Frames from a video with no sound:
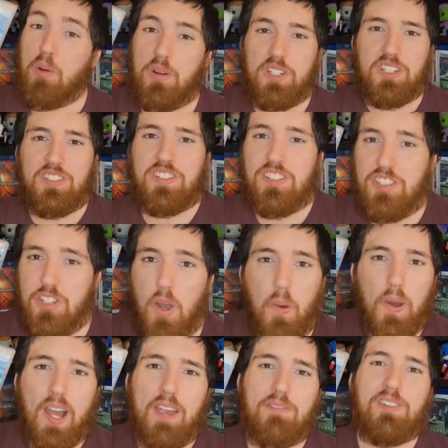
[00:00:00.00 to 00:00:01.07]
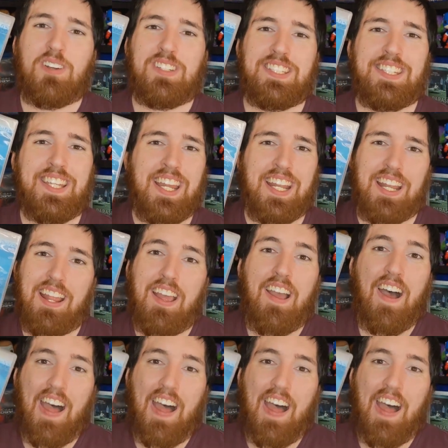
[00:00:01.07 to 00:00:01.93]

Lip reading: which is a show I have not seen.